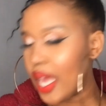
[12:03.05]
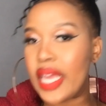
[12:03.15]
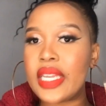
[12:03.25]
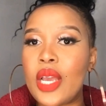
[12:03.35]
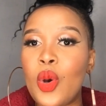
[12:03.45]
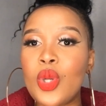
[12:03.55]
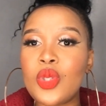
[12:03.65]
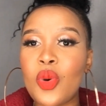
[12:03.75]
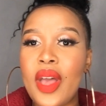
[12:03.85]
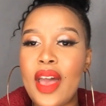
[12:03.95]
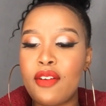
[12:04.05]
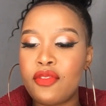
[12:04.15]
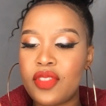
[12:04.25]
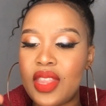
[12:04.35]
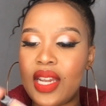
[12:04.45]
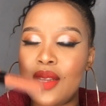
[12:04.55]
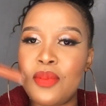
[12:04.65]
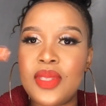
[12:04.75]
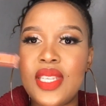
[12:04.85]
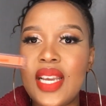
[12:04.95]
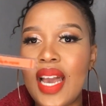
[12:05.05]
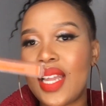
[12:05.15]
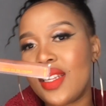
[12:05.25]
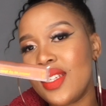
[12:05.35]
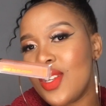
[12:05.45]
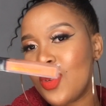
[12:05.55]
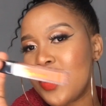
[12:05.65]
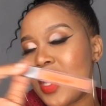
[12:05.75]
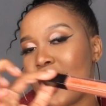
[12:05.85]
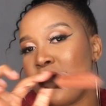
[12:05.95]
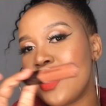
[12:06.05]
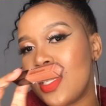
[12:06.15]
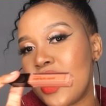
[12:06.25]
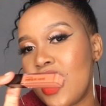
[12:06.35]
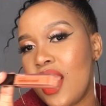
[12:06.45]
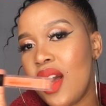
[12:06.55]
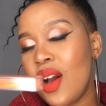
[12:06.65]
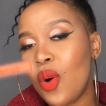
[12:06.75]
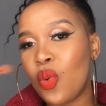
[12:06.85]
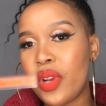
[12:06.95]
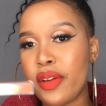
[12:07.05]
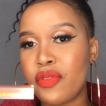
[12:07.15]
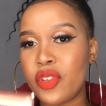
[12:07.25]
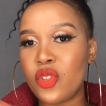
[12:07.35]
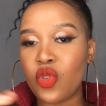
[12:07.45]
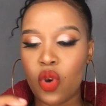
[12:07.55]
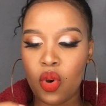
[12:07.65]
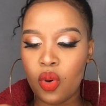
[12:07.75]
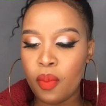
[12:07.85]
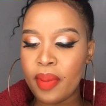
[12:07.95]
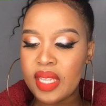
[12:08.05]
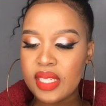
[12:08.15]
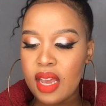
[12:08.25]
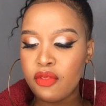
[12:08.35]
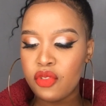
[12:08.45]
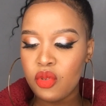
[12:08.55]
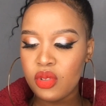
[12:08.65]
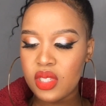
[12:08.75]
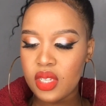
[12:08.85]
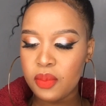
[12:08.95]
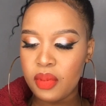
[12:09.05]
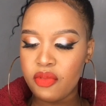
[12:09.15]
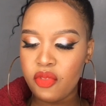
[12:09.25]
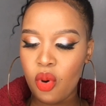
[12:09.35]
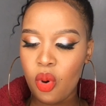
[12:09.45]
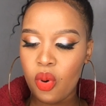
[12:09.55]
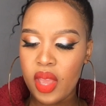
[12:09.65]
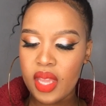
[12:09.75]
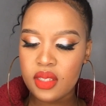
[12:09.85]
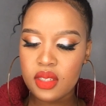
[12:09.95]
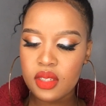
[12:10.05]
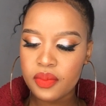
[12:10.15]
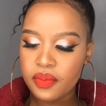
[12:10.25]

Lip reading: And I also have the lipstick. I didn't use the lipstick kule video, but I've used it before, and